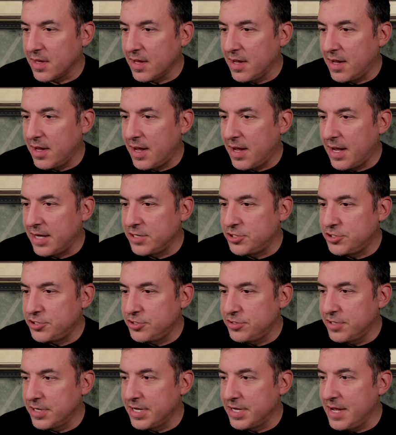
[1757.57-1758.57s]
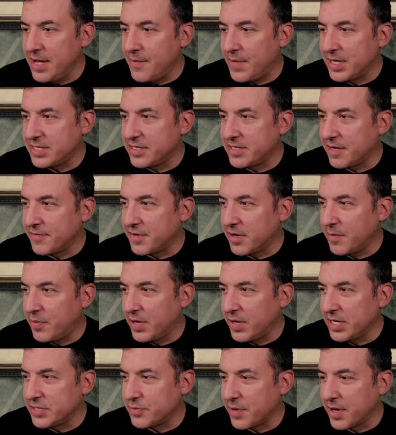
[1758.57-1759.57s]
I should get myself to the
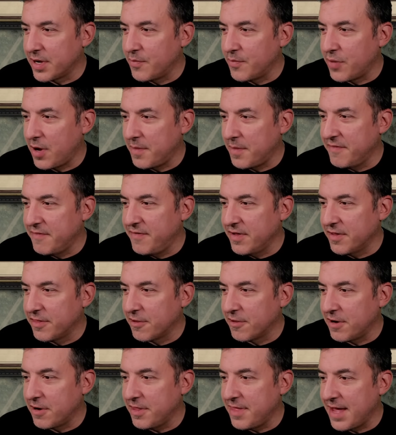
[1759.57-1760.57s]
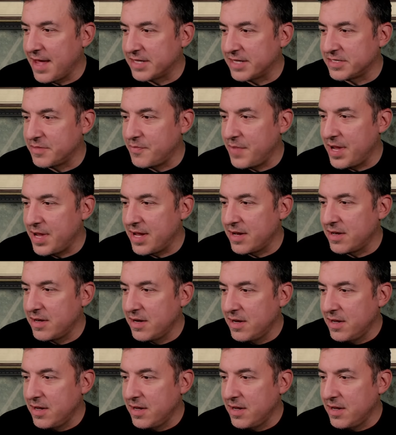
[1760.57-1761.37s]
place where I can probably field 30,000 men